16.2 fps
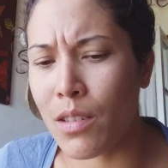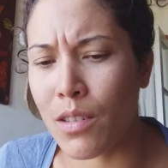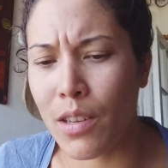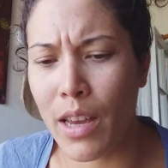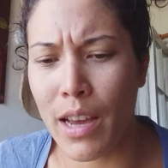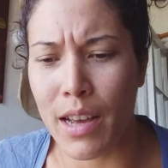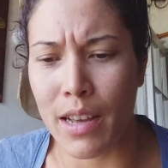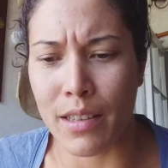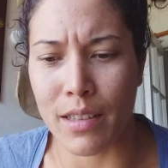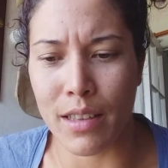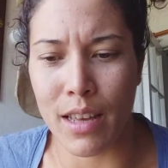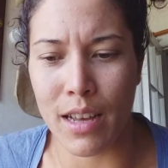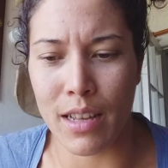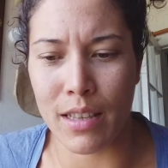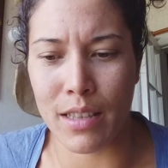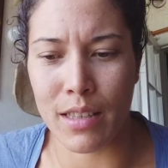So yeah, so
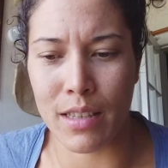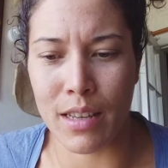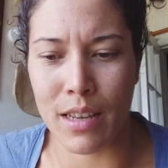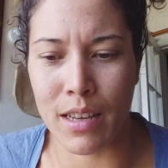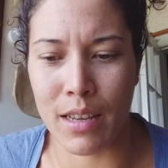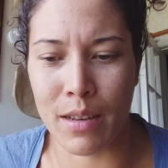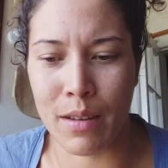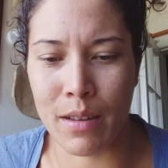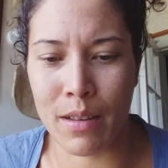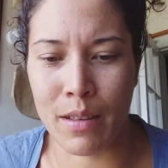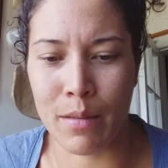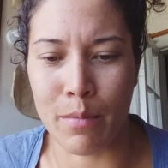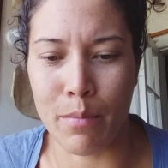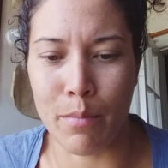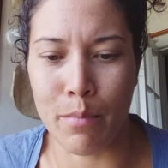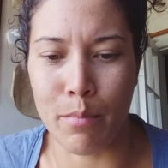that's
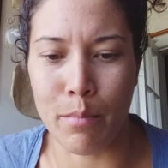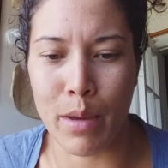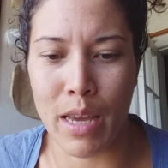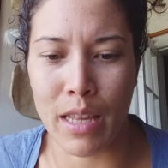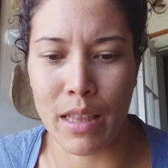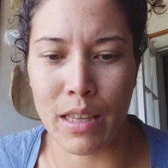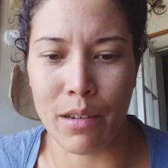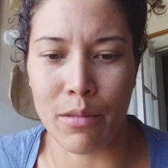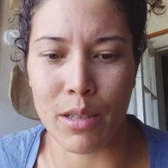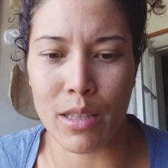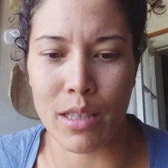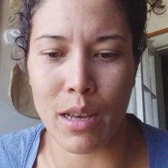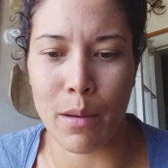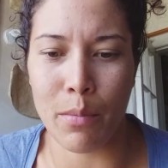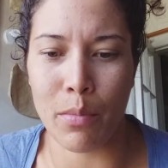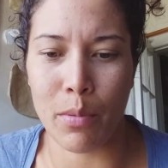mainly what's
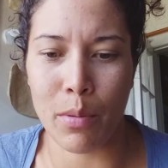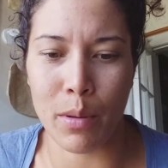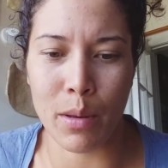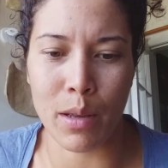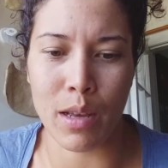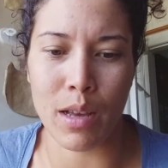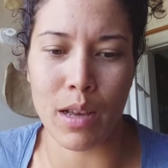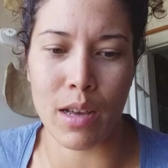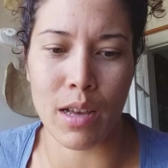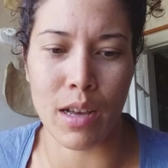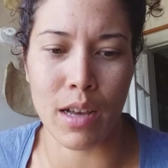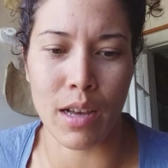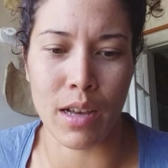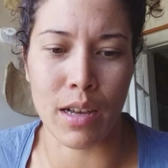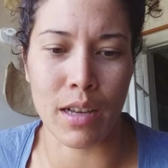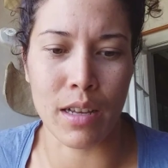up.
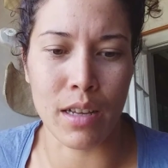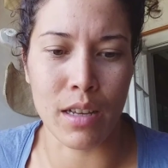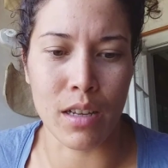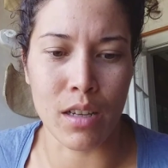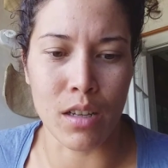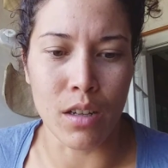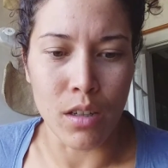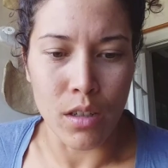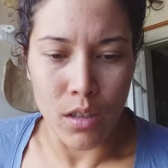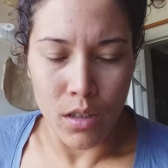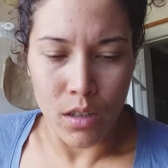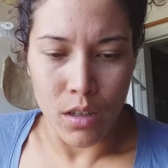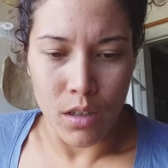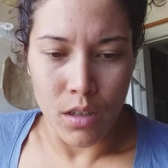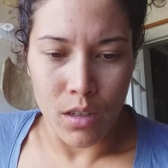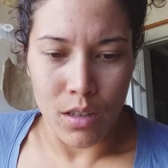
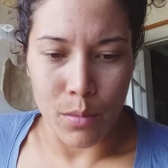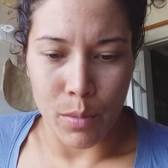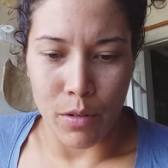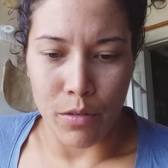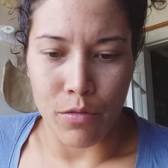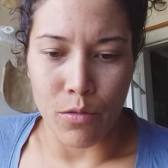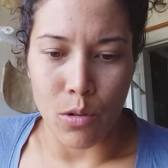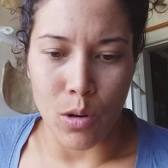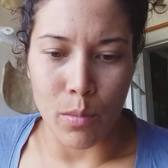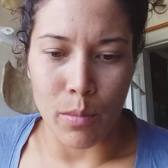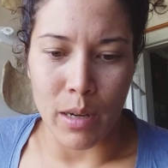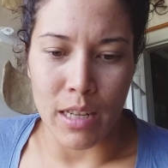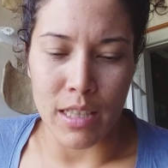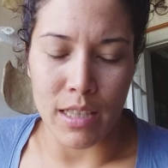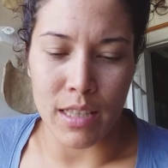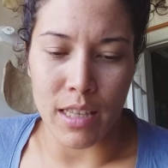It's been 4
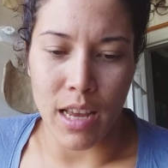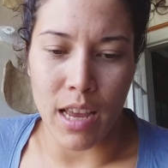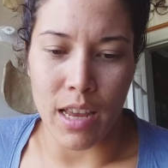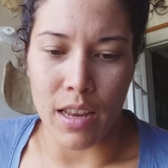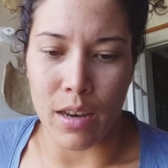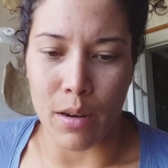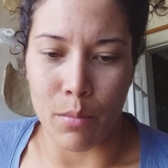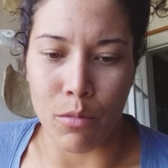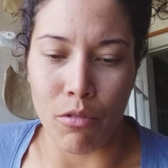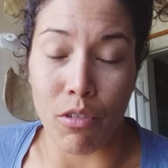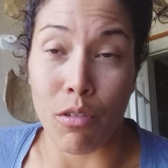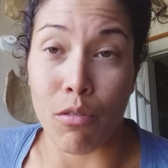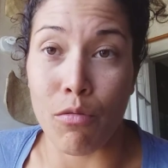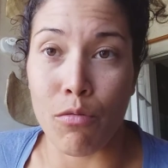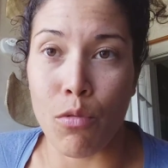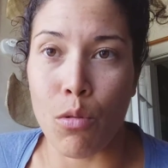months, and
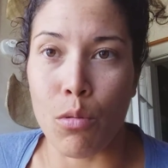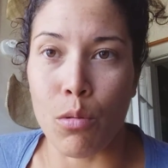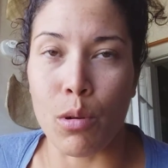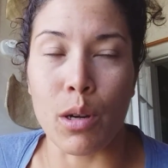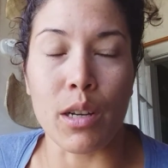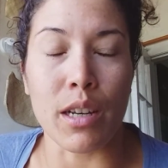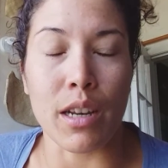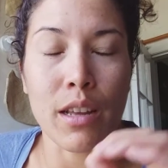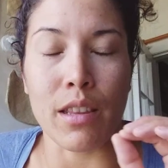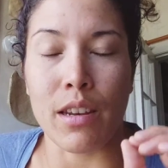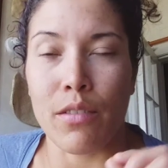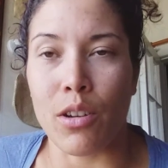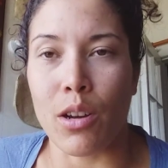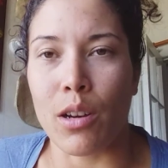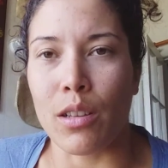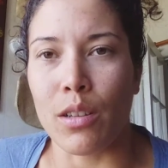moving forward, now that
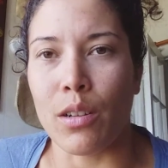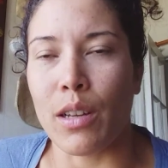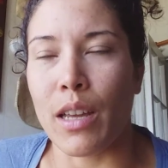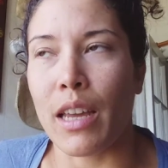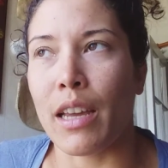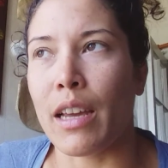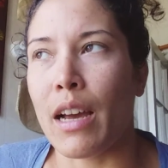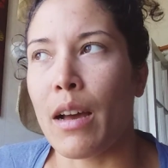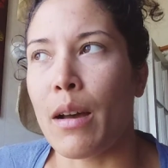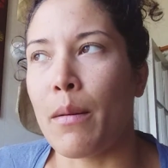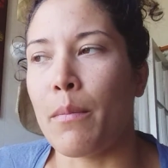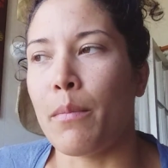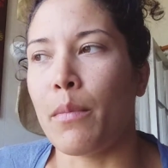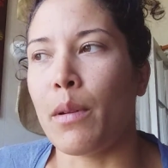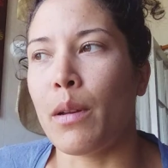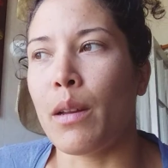I've got a little
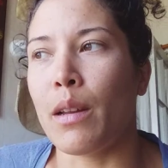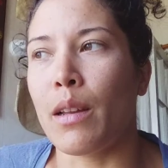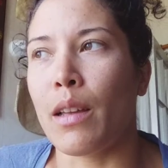income